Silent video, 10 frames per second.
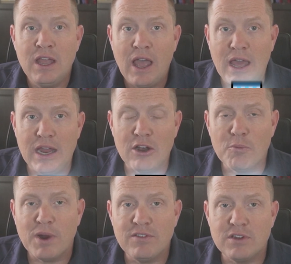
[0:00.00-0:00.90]
and
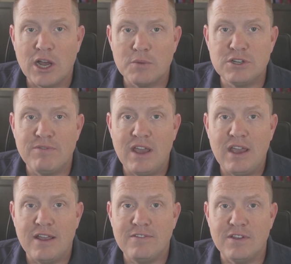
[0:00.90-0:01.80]
enterprise adoption of
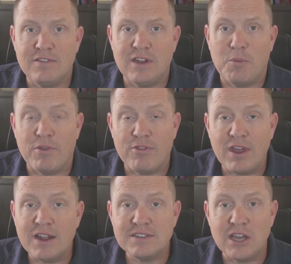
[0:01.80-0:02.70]
AI sits at a
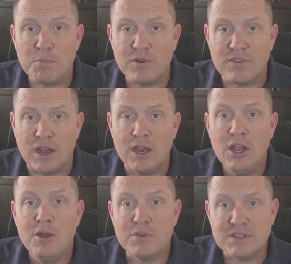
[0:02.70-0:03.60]
pathetic 10 10%
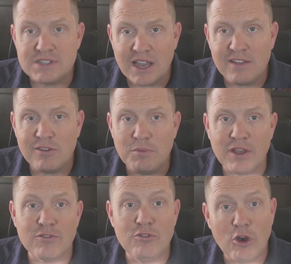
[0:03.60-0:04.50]
precisely
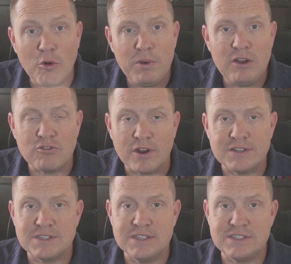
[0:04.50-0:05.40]
because nobody
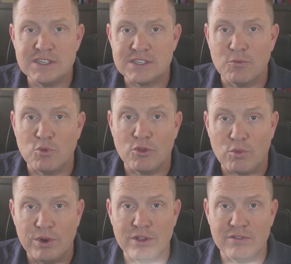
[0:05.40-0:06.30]
trusts these systems with
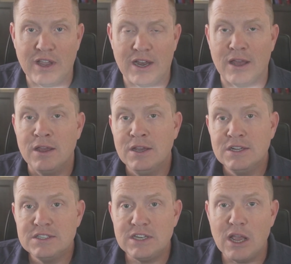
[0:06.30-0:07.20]
real data.
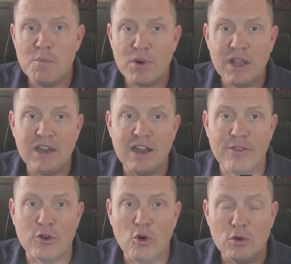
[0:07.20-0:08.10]
Today I'm breaking down
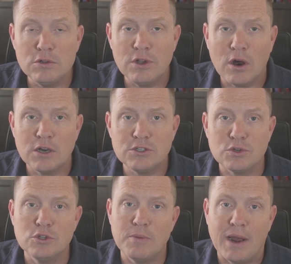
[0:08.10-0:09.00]
the cold hard
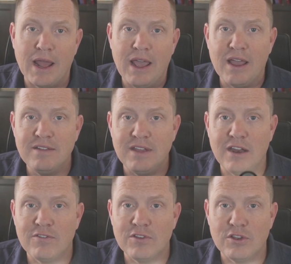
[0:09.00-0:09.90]
truth about AI data
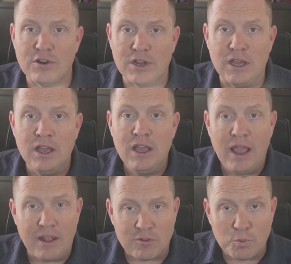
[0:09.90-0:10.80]
security
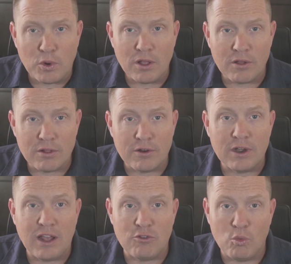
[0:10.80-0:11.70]
and spoiler alert,
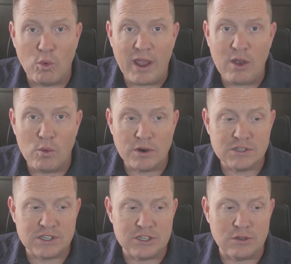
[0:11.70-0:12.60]
it's way worse
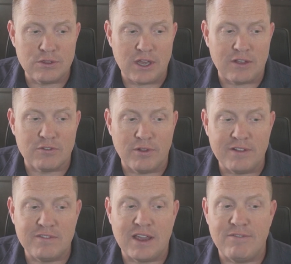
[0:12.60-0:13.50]
than you think. So
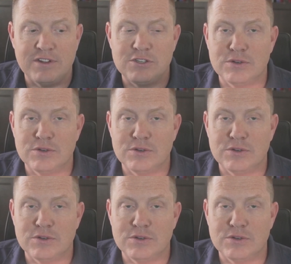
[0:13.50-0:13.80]
let's dive into it